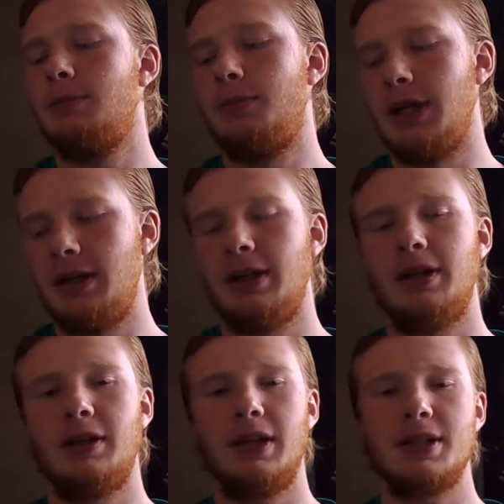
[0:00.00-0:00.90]
but
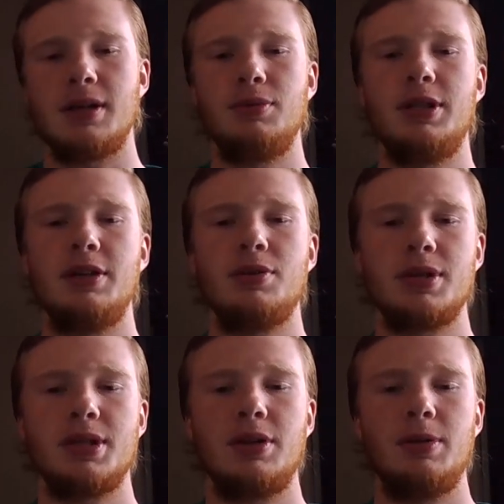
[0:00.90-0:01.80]
nonetheless, I would take
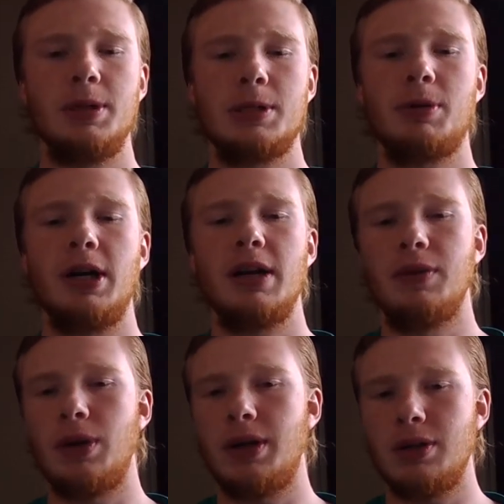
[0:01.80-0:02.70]
Georgia Southern to be spread, even
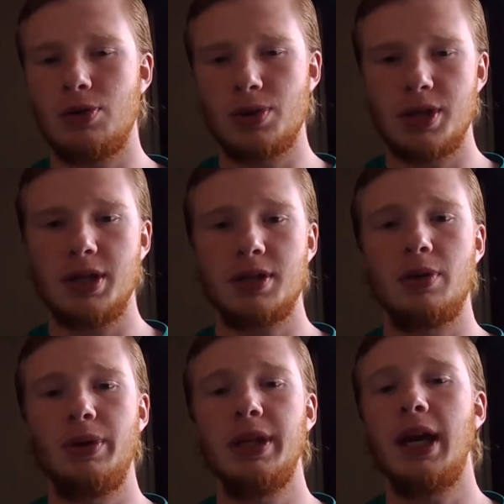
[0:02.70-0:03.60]
though I think Georgia is going
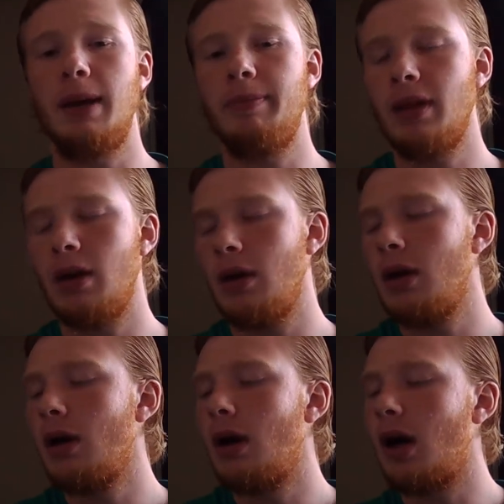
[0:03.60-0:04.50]
to win the game.
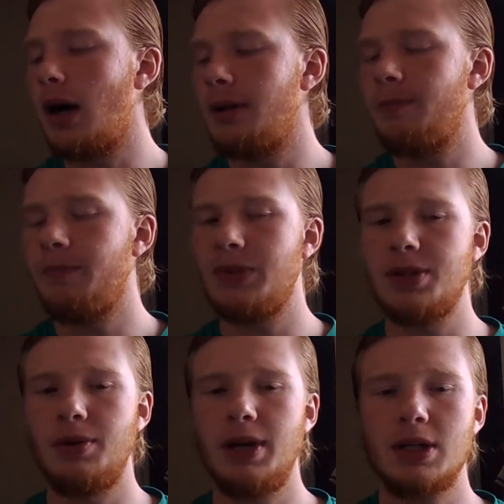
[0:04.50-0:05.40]
All right,
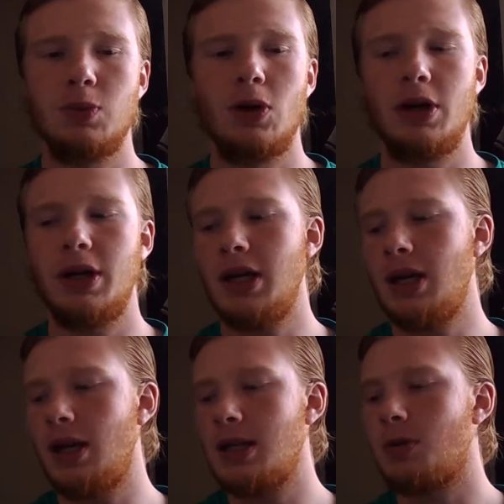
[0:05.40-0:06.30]
so next one
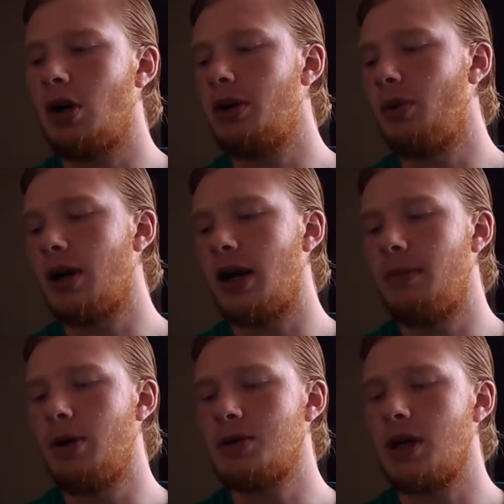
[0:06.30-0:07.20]
is probably the one I
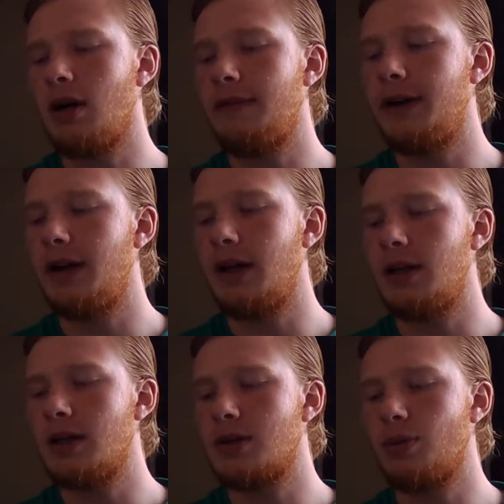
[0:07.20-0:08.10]
am most confident in
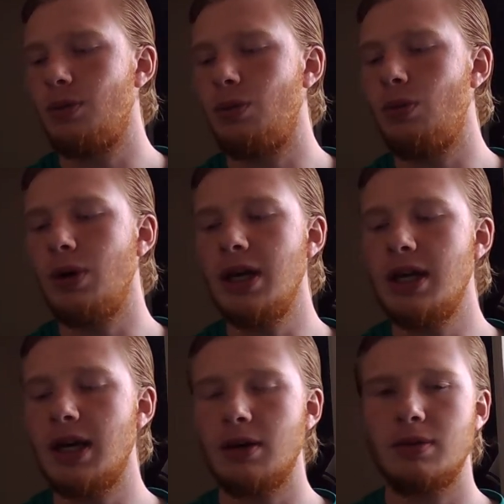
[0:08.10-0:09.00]
this
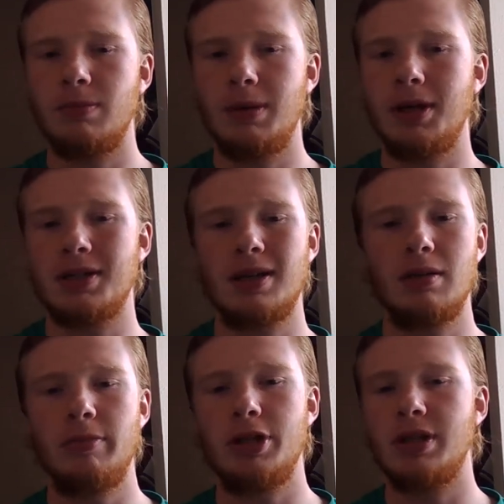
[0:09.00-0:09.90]
week, outside of
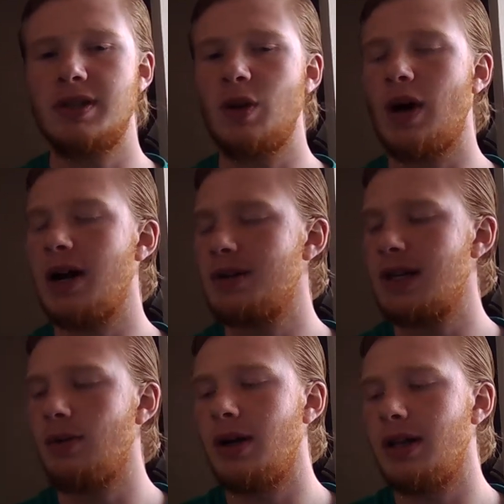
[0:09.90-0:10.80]
the Michigan State, Ohio
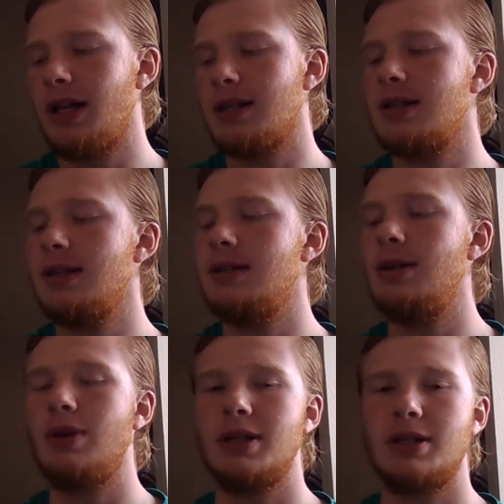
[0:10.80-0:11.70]
State one, and that is
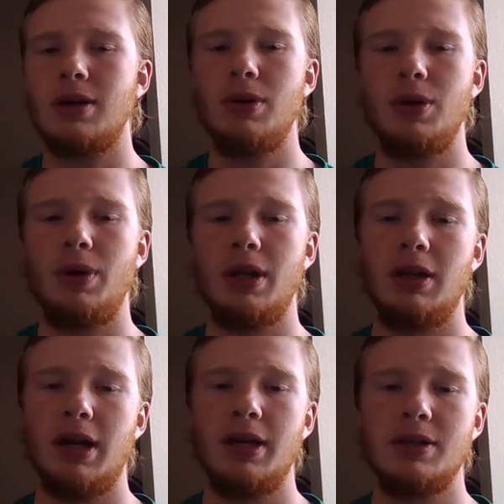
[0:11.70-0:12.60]
TCU against OU, and the
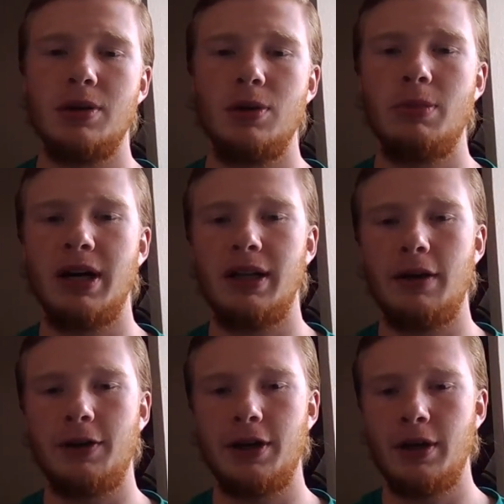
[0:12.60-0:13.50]
line is OU by
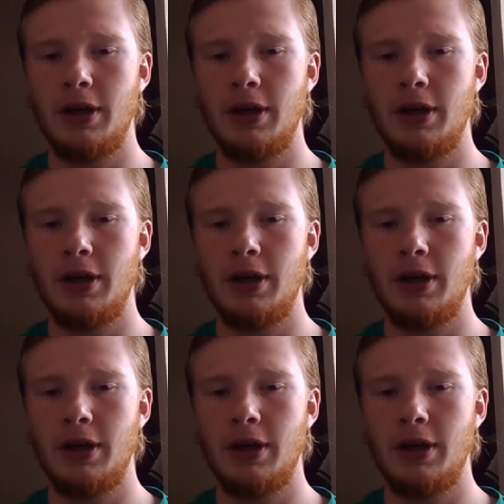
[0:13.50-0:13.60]
11.